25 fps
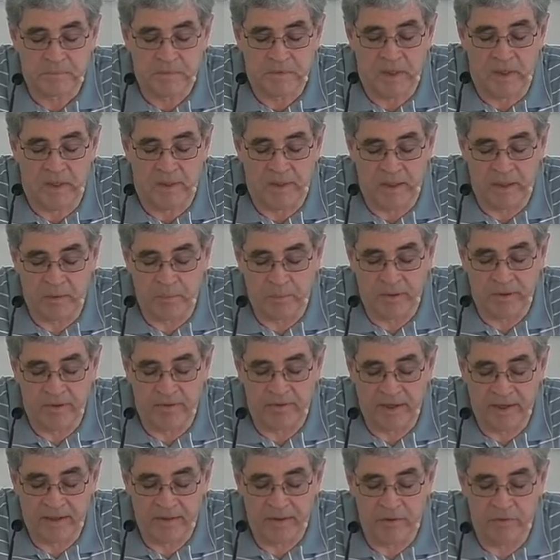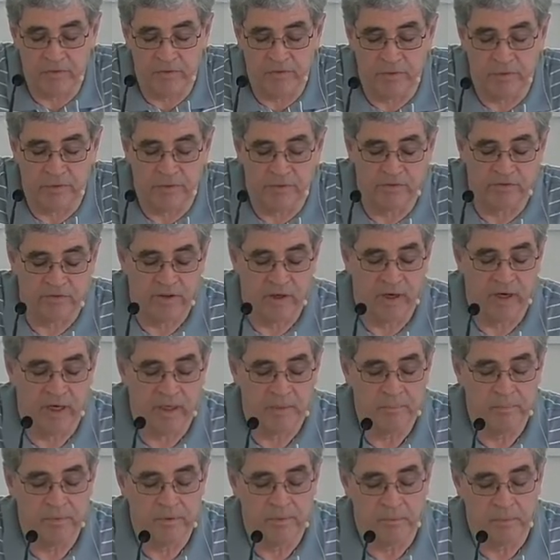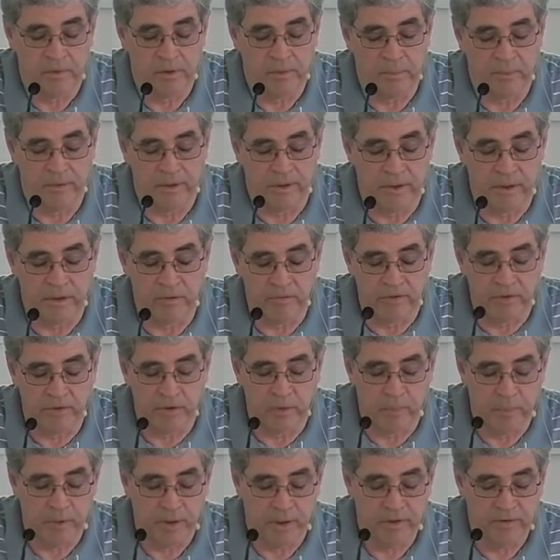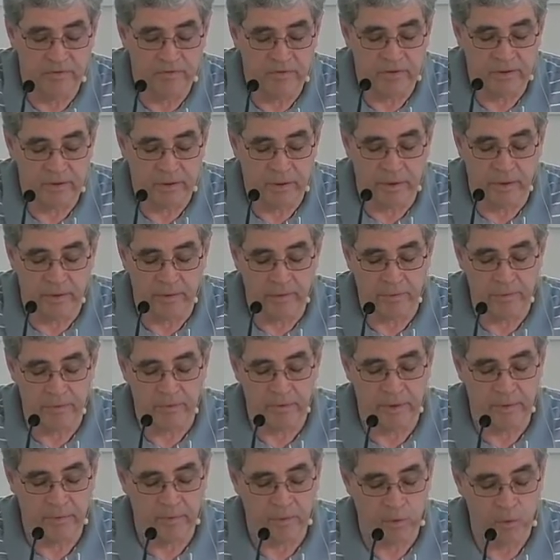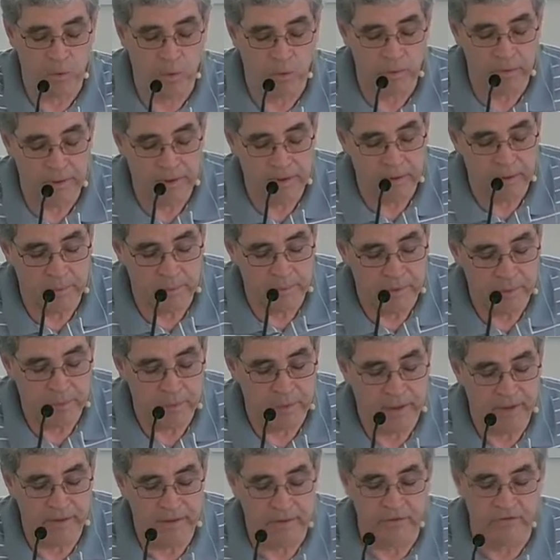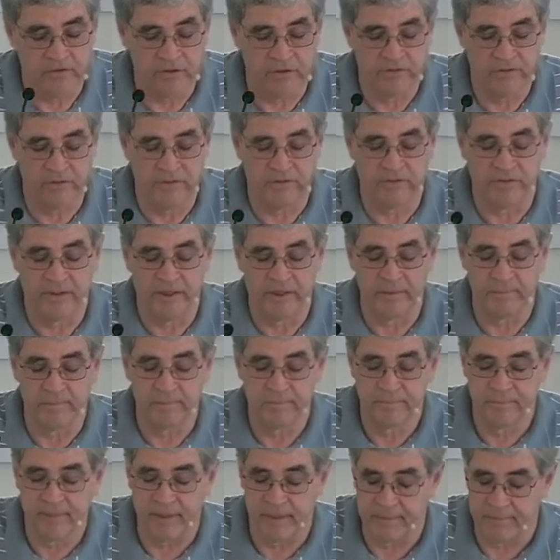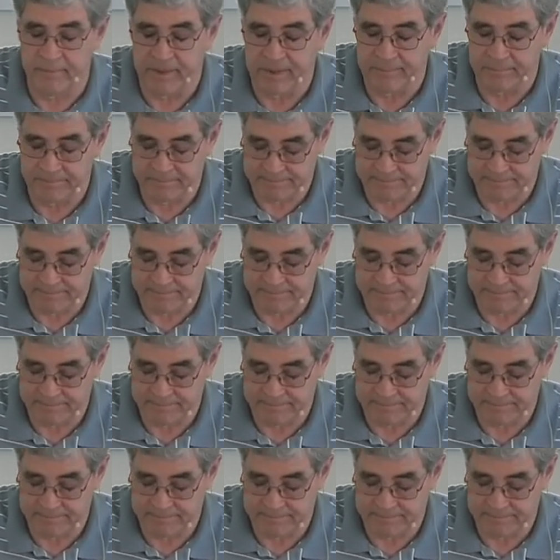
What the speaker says: Again, we thank you for this time. We want to give you the praise, the honor, and the glory, and we pray in Jesus' name. Amen.